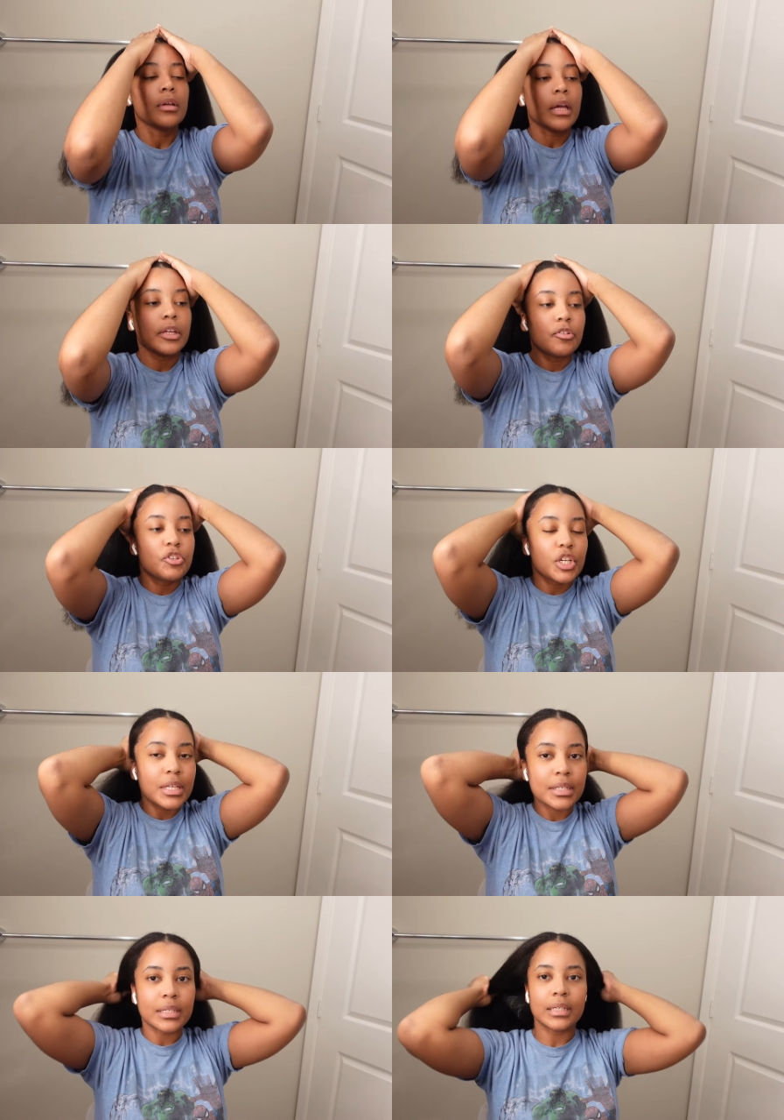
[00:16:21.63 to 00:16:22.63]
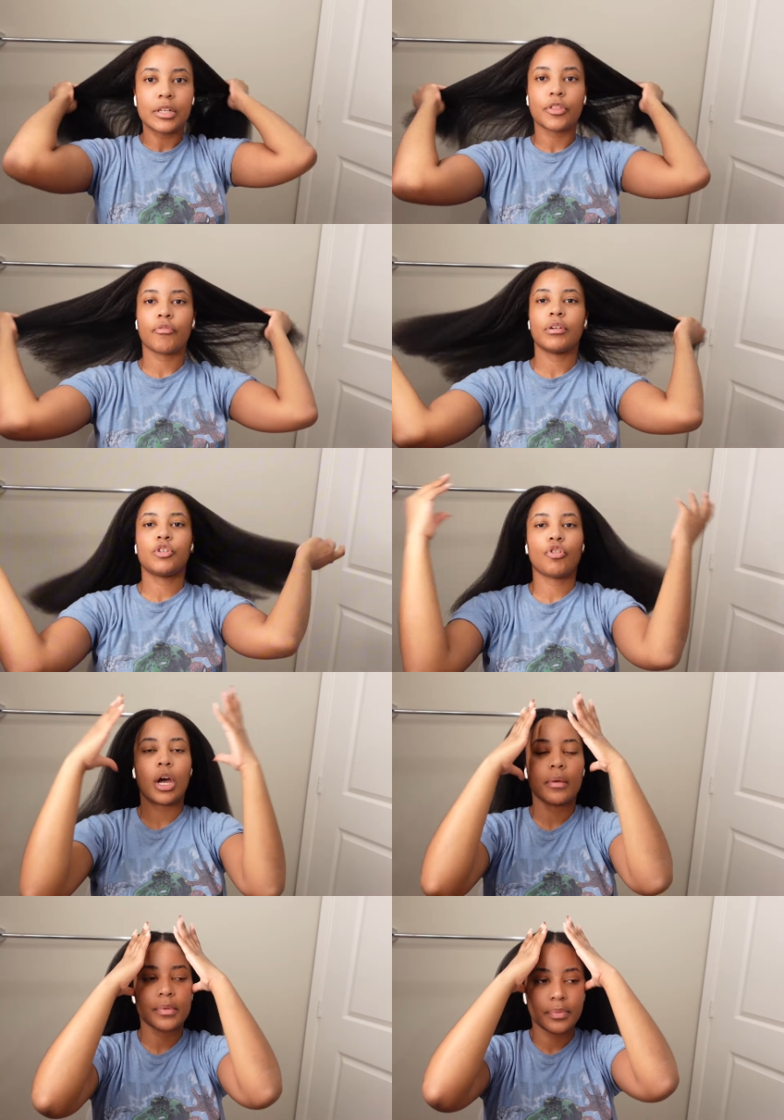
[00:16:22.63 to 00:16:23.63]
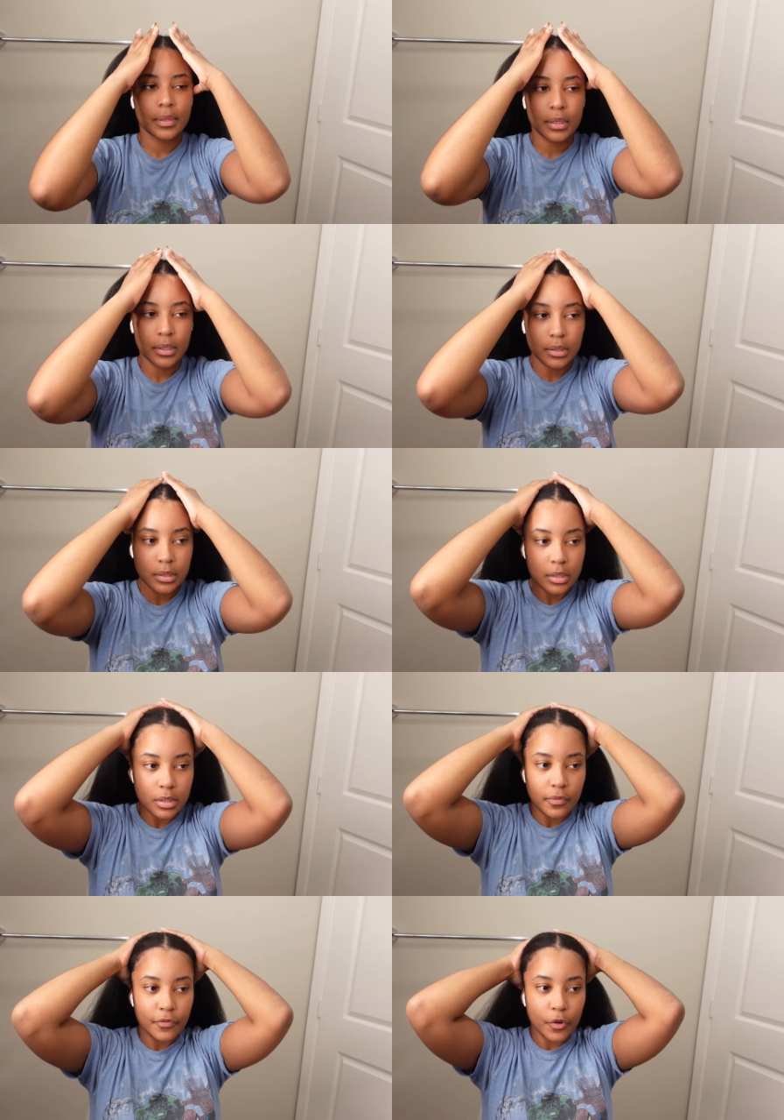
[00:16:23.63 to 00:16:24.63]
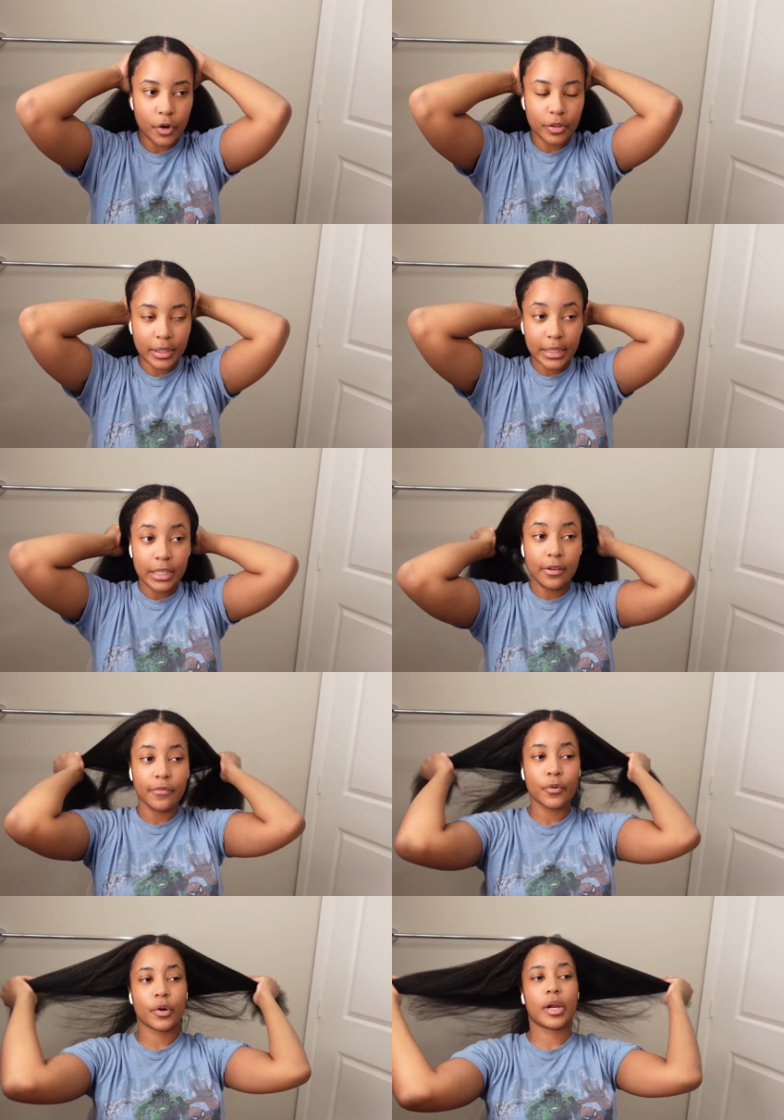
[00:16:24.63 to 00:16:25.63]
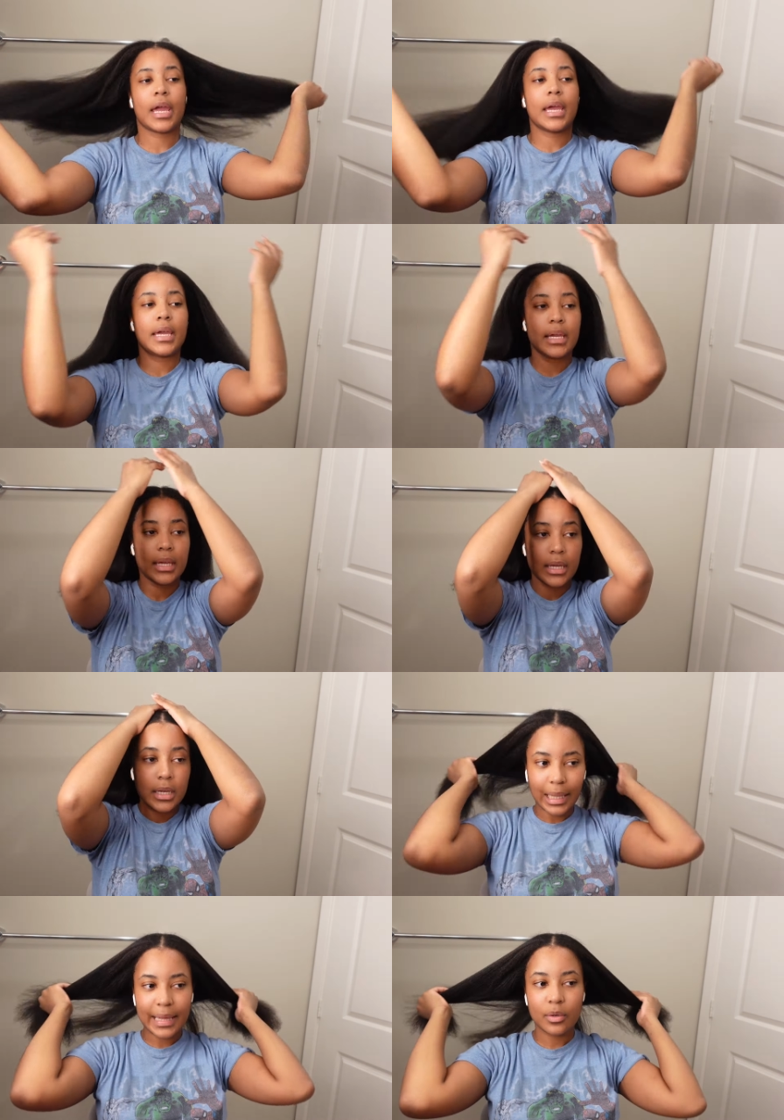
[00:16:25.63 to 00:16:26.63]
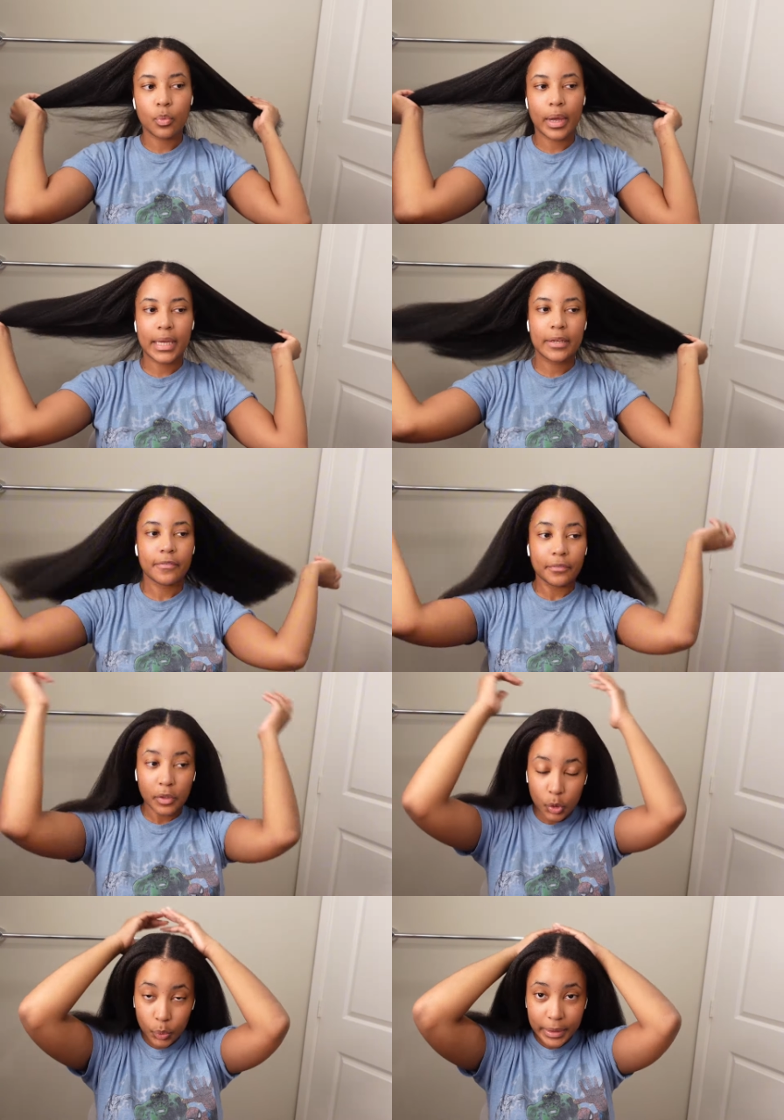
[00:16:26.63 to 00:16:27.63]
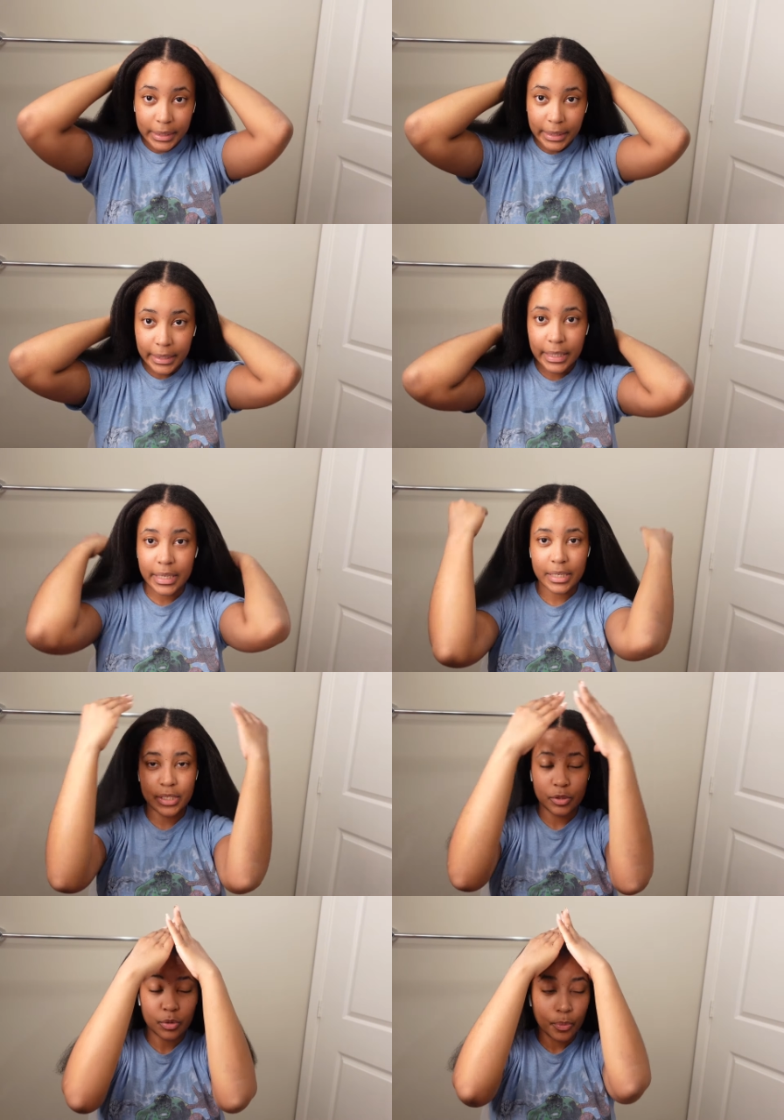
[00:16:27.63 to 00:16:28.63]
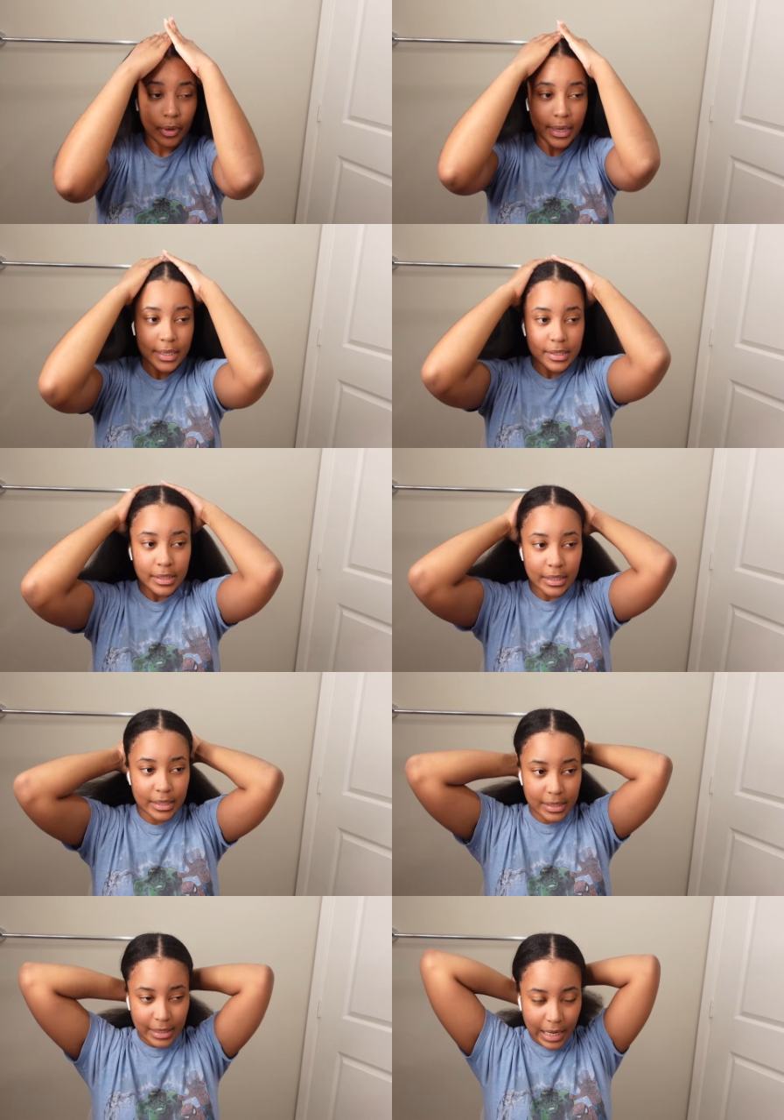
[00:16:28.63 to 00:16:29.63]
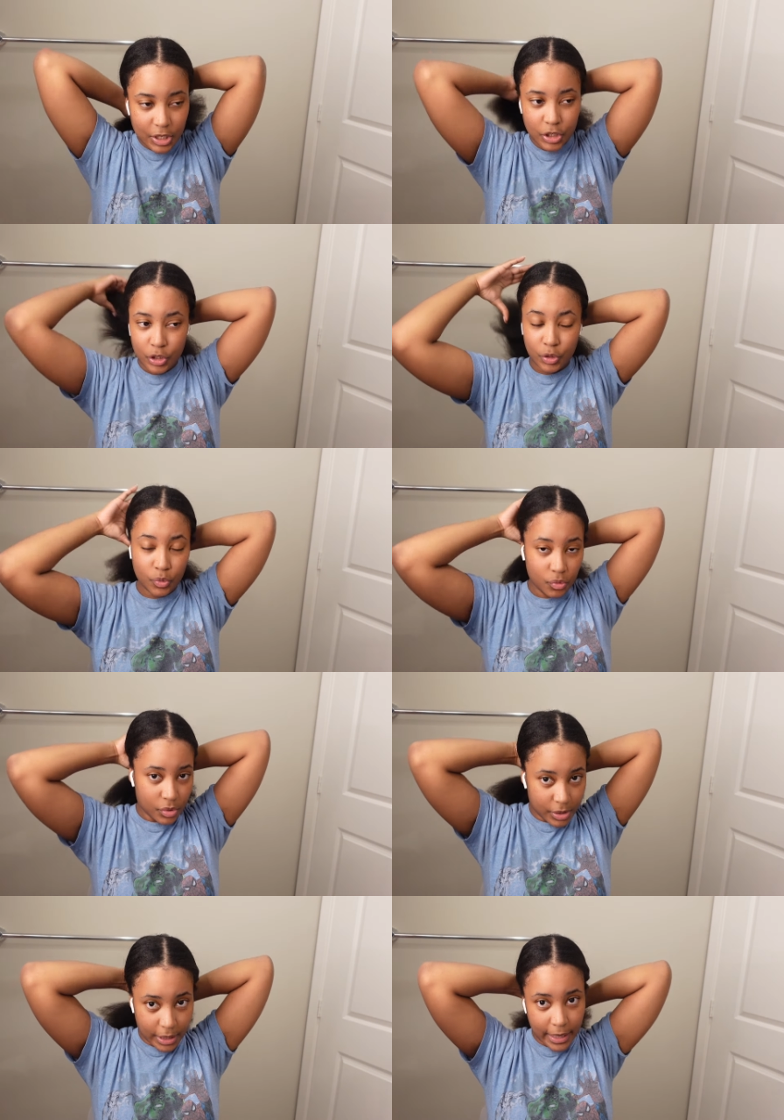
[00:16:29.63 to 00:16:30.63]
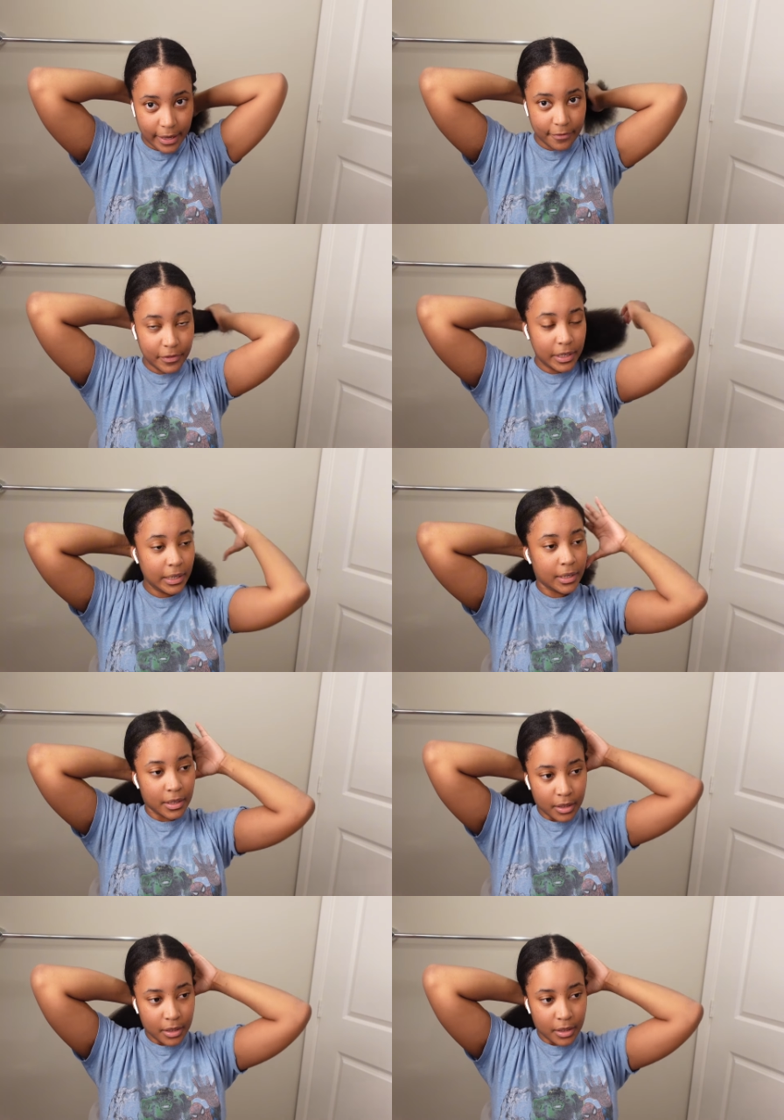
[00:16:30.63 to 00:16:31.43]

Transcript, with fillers: and you just need 3 drops because the key for a lightweight flowy silk press is not to use heavy